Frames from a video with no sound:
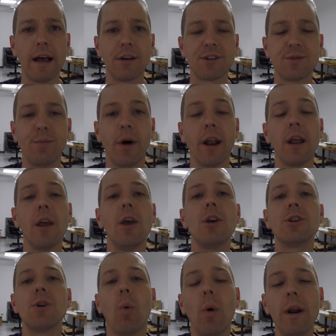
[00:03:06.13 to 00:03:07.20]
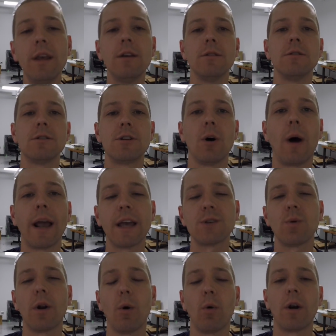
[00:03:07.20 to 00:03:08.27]
else. But so what do you? So I
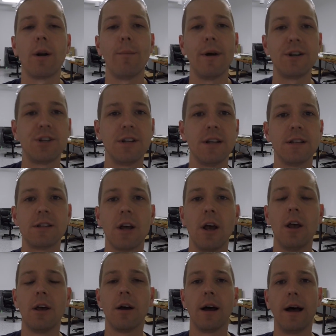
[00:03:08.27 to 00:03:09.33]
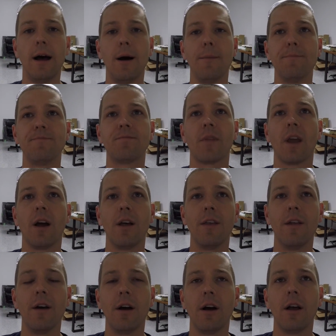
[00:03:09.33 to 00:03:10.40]
guess what I wanted to mention is. Um,
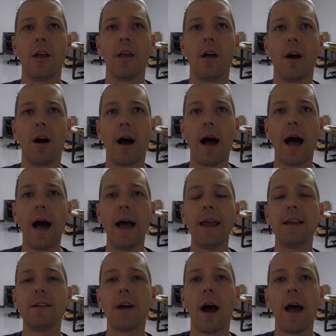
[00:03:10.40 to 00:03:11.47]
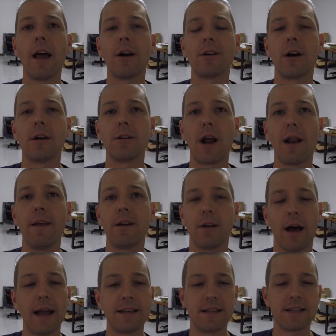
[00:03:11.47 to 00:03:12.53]
I, I uh, not only
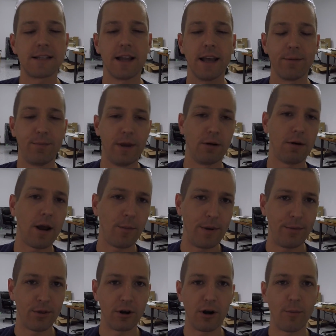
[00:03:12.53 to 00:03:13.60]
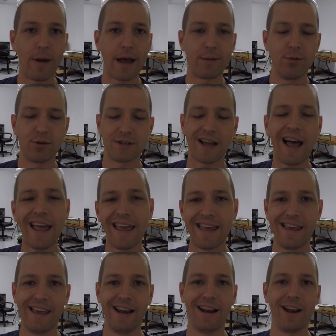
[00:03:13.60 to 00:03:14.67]
I dislike being around people that are in bad moods. I
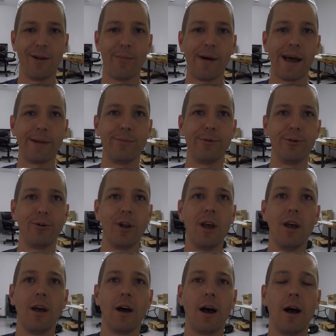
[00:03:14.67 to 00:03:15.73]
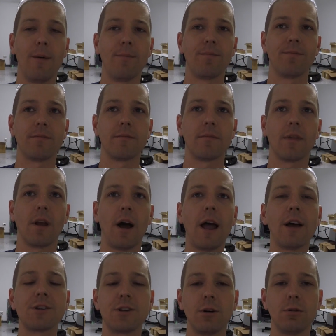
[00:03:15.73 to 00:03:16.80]
hate getting in a bad mood. Um, I
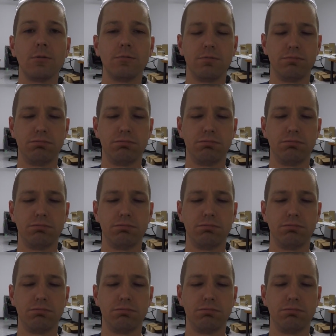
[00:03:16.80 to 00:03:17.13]
also